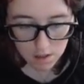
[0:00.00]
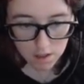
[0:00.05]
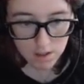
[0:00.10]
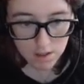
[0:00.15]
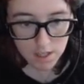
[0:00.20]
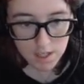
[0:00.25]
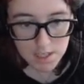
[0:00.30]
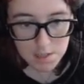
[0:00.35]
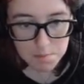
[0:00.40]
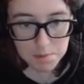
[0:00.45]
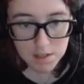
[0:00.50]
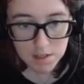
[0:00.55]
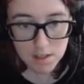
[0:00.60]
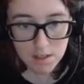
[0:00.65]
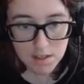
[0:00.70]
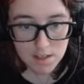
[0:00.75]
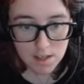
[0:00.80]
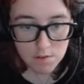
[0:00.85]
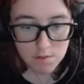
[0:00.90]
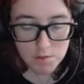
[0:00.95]
and that is
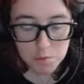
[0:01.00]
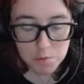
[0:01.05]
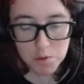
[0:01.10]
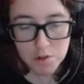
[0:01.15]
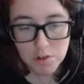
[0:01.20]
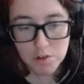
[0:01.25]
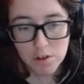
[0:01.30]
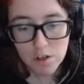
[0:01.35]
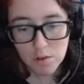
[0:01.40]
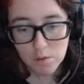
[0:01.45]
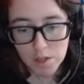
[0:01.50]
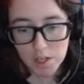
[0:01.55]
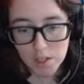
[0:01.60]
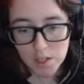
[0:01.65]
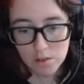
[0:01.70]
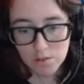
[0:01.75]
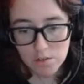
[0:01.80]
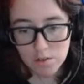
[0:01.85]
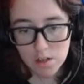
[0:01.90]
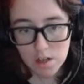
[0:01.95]
because I was wandering
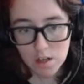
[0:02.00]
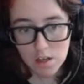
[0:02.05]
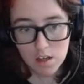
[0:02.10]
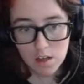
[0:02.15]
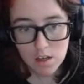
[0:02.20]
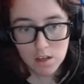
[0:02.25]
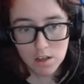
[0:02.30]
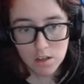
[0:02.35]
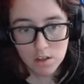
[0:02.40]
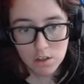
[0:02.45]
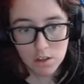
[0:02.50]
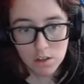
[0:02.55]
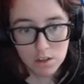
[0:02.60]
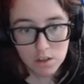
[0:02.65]
around and